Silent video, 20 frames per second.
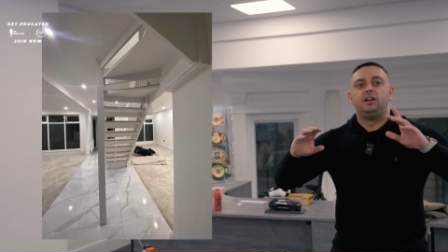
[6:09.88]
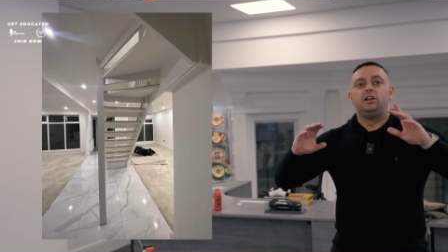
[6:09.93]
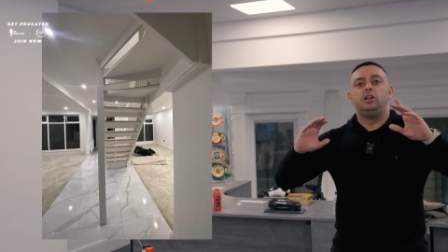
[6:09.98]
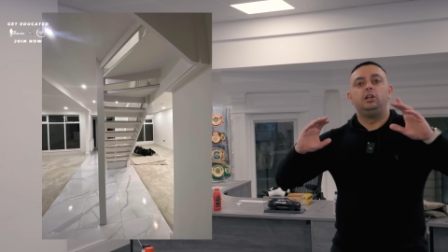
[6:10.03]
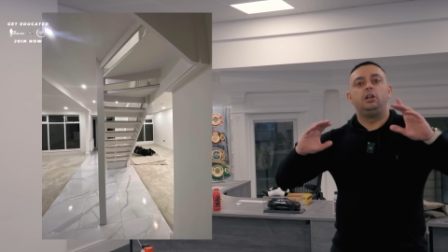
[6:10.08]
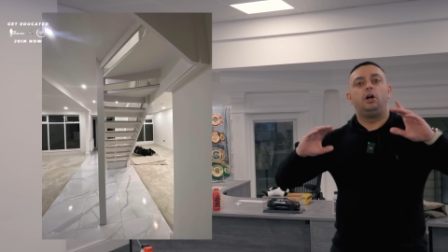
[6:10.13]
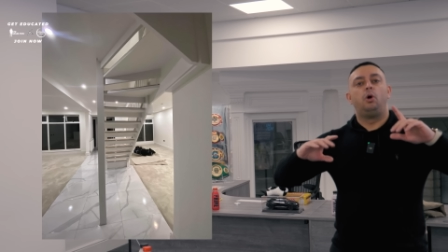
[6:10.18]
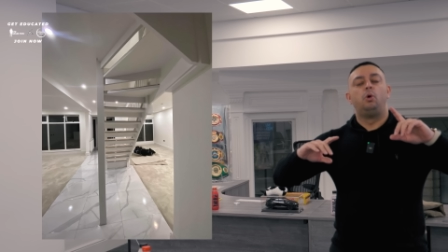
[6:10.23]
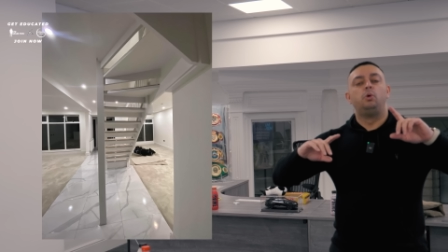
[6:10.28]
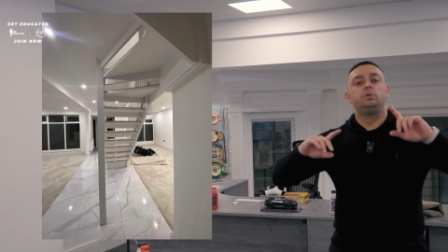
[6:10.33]

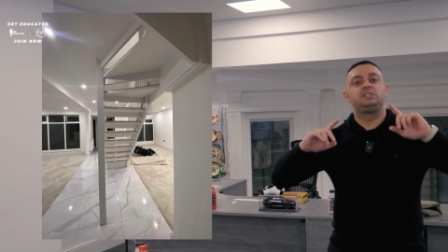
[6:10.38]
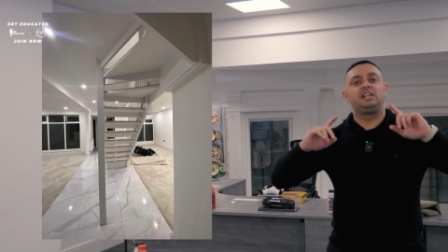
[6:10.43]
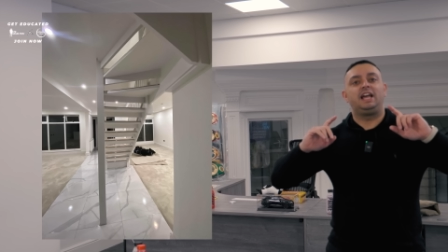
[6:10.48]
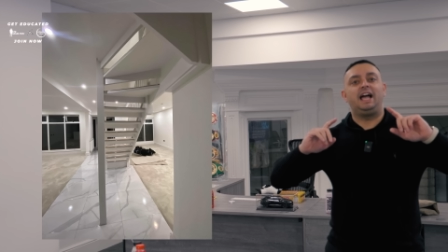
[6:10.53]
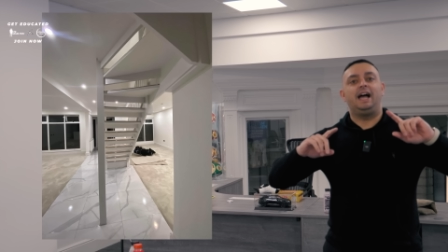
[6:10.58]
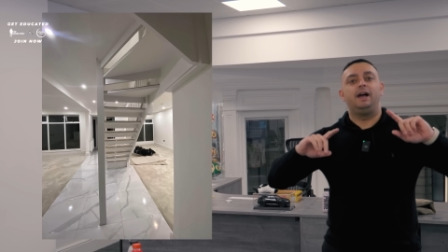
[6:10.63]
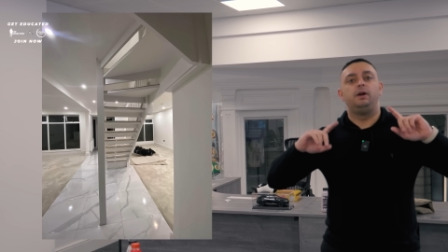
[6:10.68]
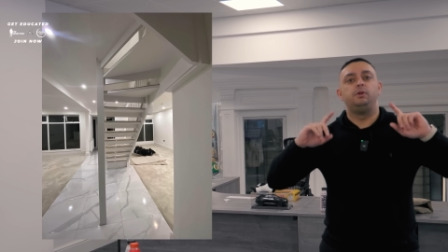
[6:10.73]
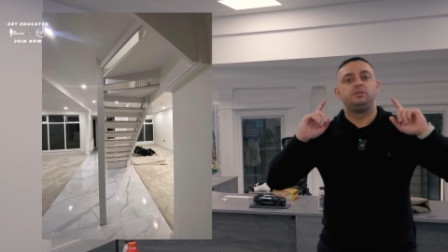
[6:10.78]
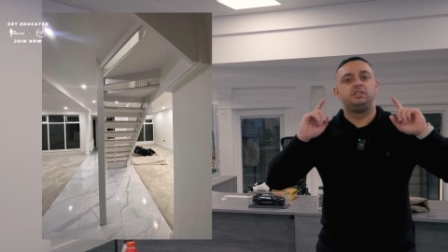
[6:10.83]
Loads of
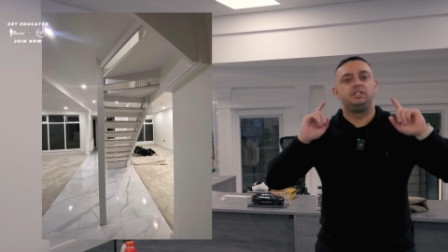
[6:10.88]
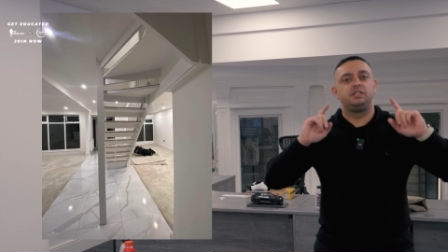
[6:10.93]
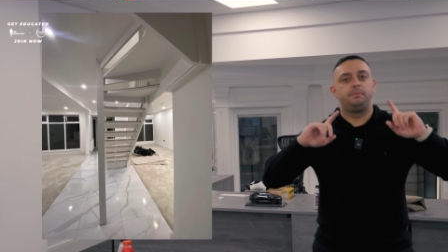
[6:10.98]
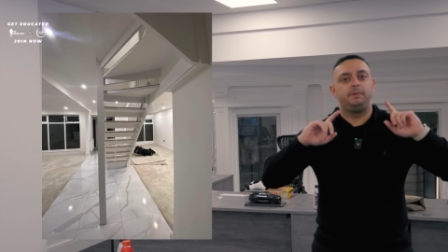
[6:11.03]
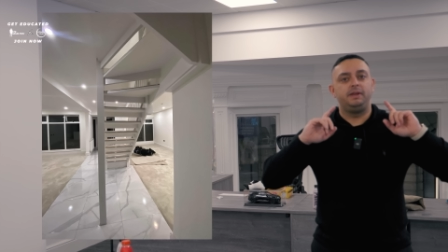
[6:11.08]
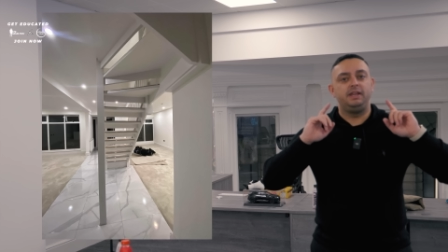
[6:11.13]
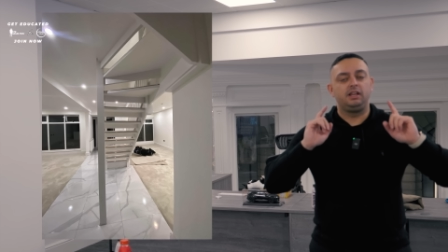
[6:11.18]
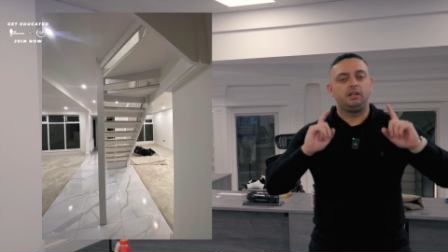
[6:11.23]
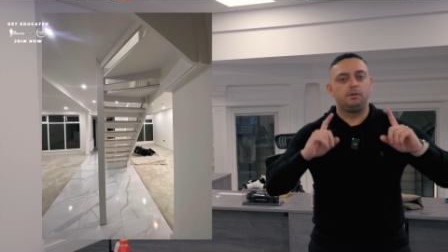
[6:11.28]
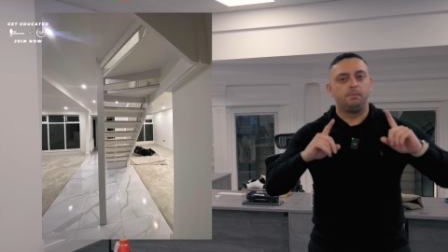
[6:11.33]
houses are
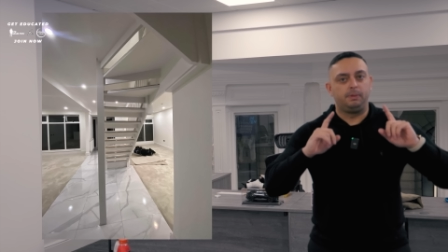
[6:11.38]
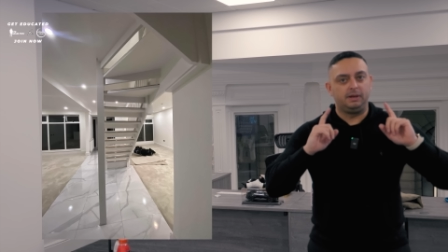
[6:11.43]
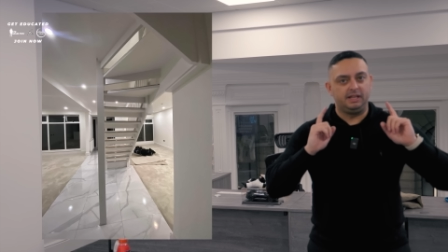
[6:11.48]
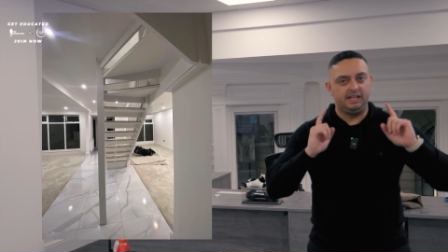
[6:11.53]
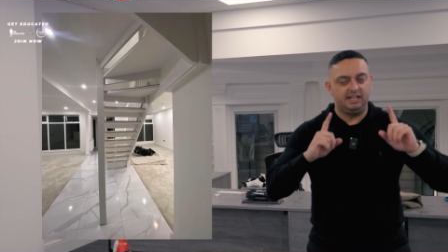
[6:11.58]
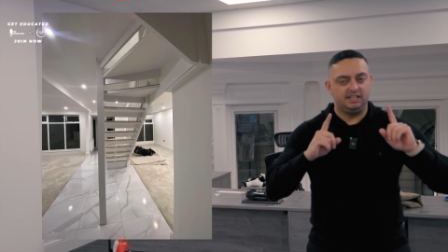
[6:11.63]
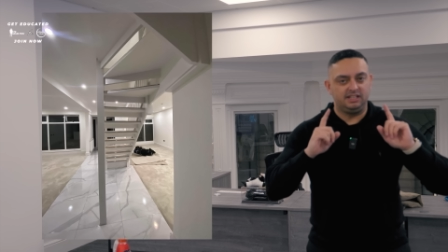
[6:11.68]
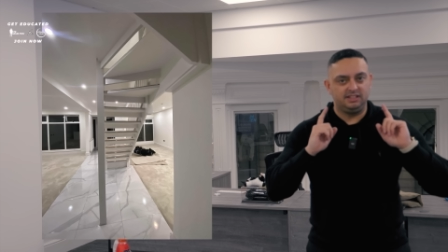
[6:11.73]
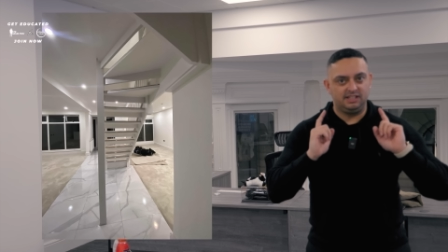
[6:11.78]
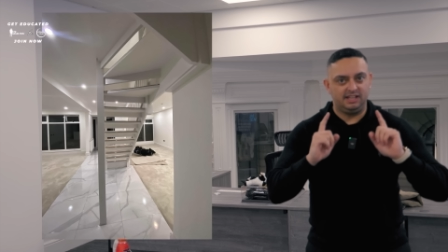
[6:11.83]
being
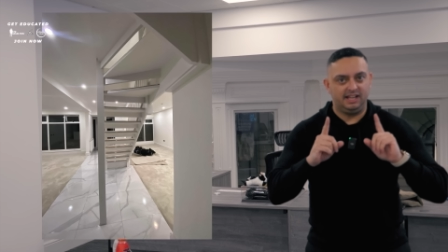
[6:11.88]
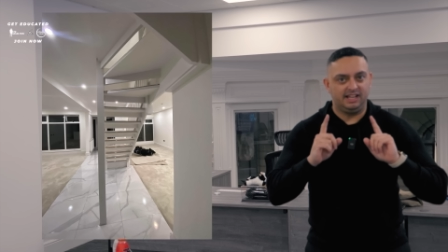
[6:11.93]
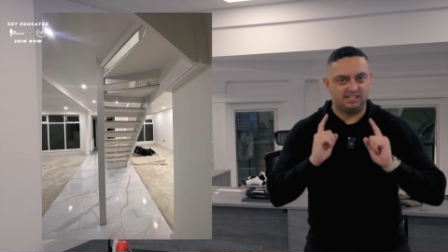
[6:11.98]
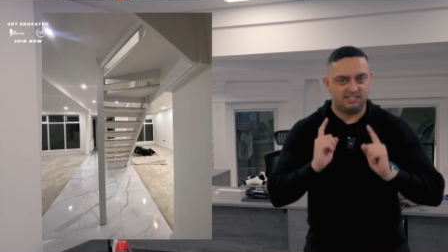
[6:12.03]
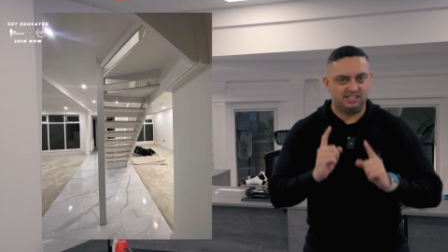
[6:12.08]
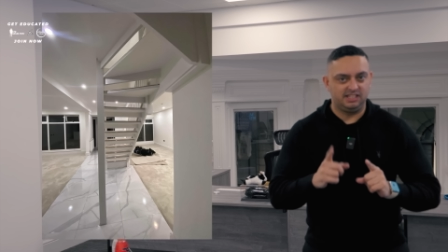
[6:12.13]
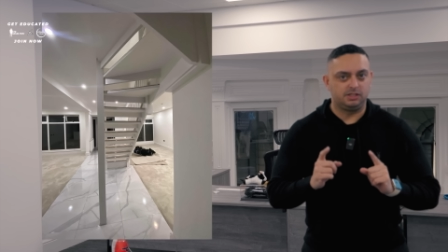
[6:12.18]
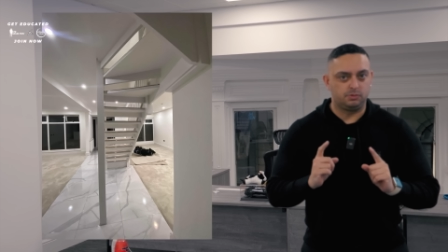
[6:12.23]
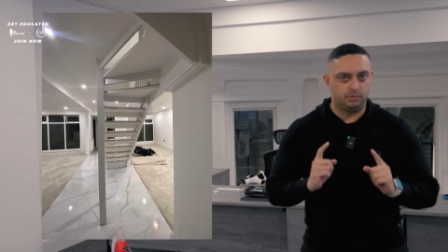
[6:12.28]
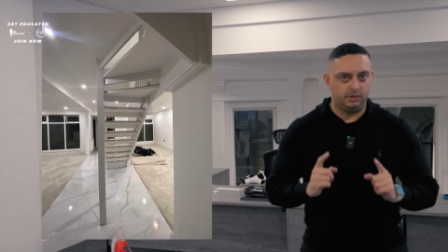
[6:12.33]
completed in the
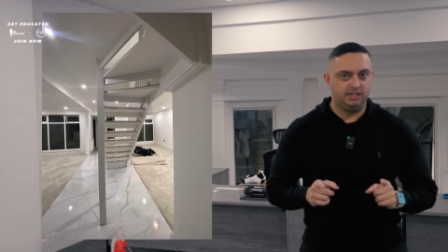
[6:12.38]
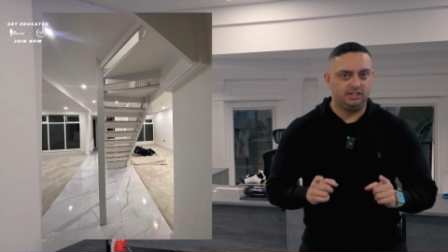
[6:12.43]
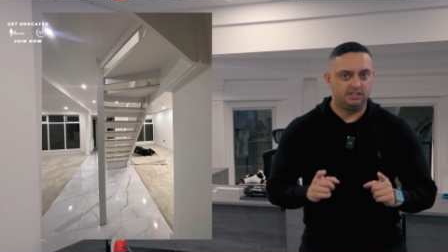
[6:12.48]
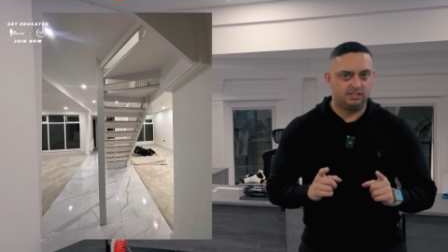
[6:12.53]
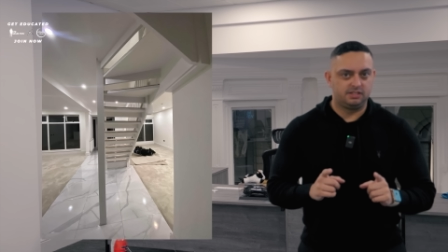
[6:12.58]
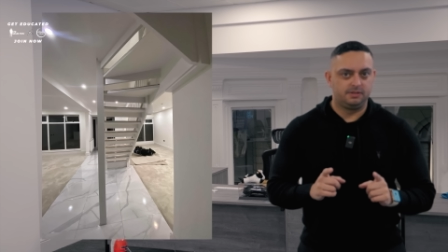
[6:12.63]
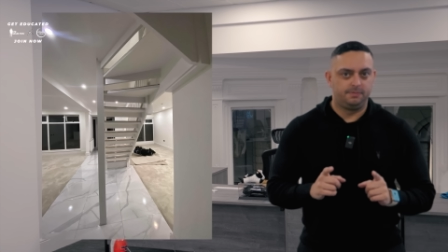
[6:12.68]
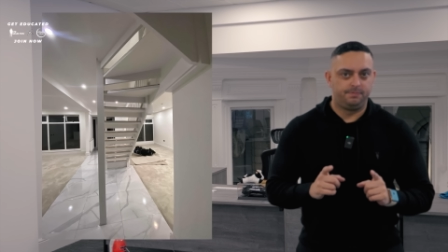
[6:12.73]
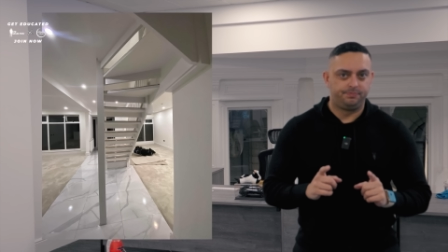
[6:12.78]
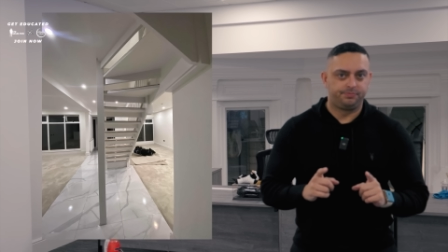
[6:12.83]
next six
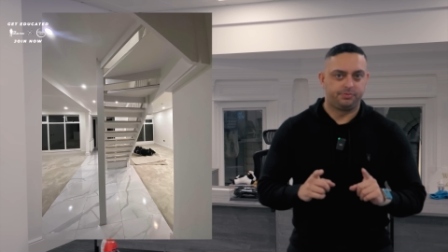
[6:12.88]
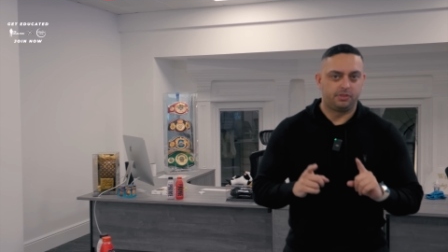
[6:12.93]
weeks.